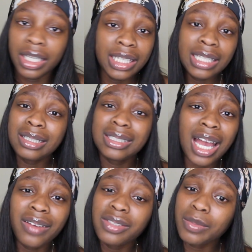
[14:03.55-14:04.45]
gonna need it to
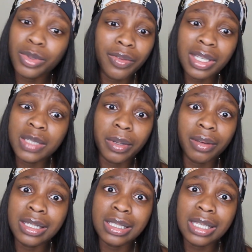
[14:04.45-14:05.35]
have some sort of
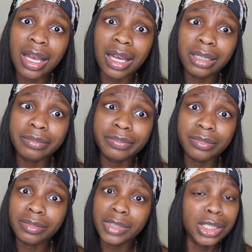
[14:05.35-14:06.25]
experience,
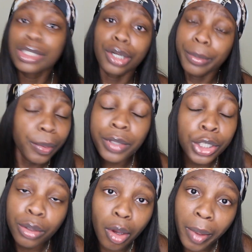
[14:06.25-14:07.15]
because it's not gonna be with
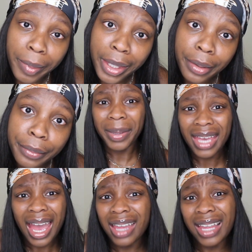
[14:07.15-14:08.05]
Hugo, baby.
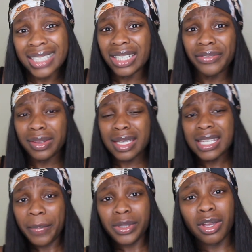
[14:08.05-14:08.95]
But yeah, that's it for this
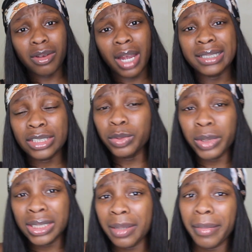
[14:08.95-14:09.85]
episode, guys. I just
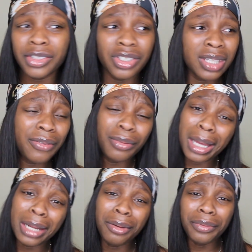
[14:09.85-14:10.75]
wanted to mention that
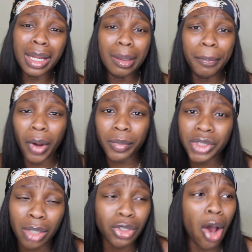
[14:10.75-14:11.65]
I don't feel like the
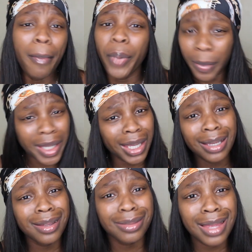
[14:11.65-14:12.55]
bombshells are
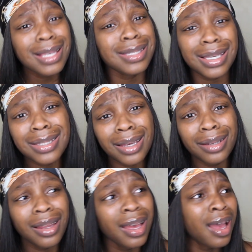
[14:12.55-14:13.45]
bombing this
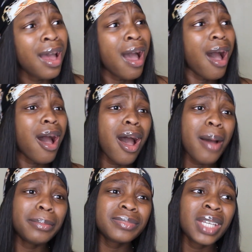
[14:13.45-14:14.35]
season.
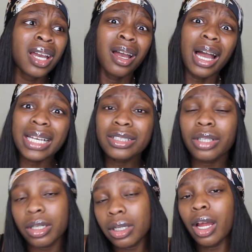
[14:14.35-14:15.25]
I
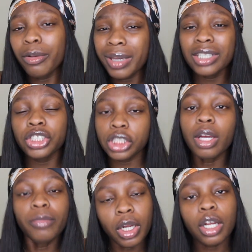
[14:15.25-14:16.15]
guess Chloe,
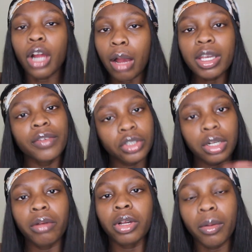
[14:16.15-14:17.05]
I'll give it to
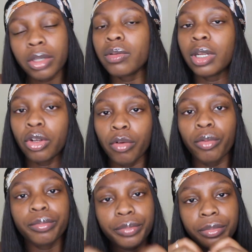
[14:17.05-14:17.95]
Chloe. Chloe's doing a
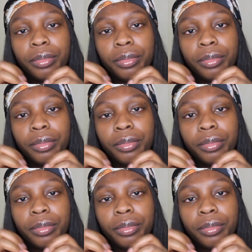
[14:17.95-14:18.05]
little